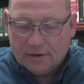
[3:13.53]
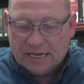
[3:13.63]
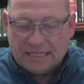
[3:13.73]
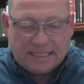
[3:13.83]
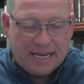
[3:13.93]

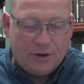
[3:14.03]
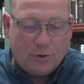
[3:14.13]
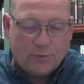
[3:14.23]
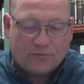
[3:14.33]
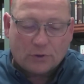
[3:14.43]
It is he
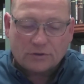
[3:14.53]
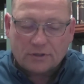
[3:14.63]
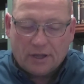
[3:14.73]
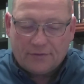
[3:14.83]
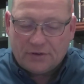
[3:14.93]
who first
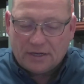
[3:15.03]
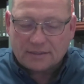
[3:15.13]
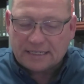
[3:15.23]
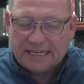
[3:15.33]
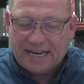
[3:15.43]
loved
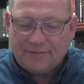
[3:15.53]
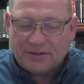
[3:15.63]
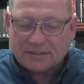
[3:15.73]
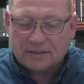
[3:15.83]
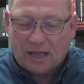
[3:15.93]
us and gave
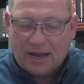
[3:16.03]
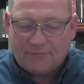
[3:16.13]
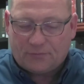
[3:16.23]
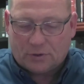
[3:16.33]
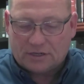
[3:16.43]
his
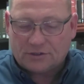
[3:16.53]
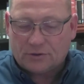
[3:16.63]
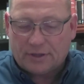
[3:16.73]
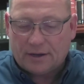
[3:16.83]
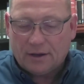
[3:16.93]
life for us
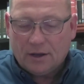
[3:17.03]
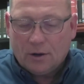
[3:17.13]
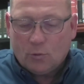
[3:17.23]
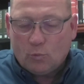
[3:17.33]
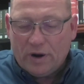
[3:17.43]
so that
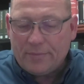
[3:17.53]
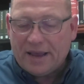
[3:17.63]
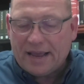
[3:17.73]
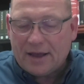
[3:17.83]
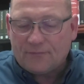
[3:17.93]
we
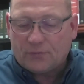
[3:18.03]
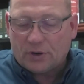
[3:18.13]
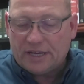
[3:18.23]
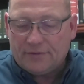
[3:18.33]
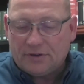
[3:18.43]
may have
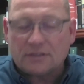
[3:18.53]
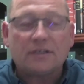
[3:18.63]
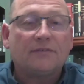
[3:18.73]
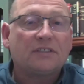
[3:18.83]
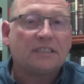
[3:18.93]
forgiveness
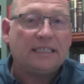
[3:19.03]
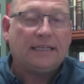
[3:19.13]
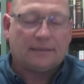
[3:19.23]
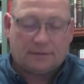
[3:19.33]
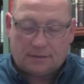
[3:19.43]
of
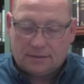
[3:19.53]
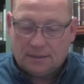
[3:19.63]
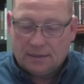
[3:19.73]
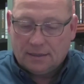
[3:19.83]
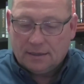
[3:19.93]
sins
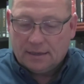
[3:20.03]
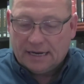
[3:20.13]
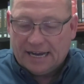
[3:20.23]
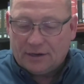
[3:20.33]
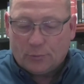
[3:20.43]

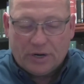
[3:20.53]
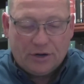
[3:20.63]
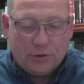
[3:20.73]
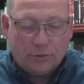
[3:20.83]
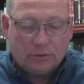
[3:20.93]
and a
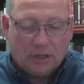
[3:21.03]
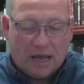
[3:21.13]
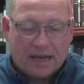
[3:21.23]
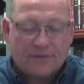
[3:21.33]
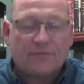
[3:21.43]
renewed
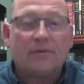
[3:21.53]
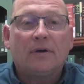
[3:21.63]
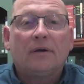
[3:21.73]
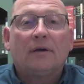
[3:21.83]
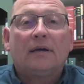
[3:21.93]
life
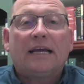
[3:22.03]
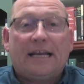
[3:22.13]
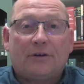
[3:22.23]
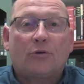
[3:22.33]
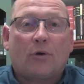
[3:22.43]

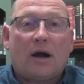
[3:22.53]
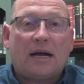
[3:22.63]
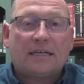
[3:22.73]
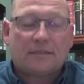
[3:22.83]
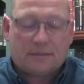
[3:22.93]
in
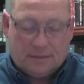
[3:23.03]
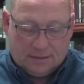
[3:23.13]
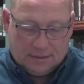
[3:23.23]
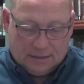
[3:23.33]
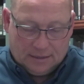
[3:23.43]
Christ,
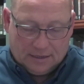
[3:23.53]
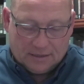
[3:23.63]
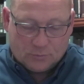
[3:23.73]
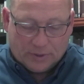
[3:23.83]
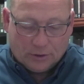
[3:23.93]

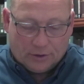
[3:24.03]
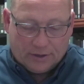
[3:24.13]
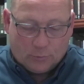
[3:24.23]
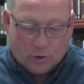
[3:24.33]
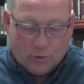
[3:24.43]
as we learn
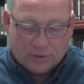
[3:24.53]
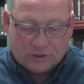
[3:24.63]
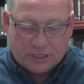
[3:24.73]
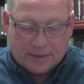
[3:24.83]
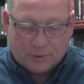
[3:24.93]
in
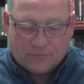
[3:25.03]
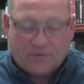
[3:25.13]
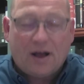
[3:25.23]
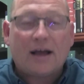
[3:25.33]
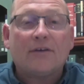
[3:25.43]
Romans chapter
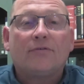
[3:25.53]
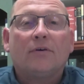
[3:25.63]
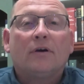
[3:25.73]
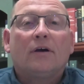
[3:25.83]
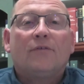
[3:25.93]
5,
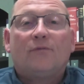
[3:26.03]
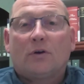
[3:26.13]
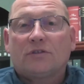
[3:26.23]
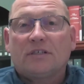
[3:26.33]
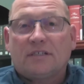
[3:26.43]

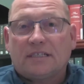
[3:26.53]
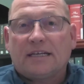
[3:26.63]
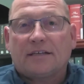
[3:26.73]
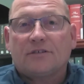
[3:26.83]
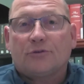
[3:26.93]
verses
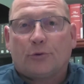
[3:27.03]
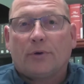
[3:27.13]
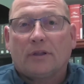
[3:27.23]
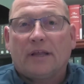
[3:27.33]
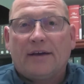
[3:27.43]
6
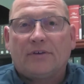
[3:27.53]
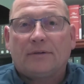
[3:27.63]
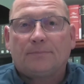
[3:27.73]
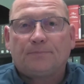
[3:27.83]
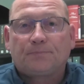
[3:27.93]
through
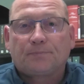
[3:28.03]
11.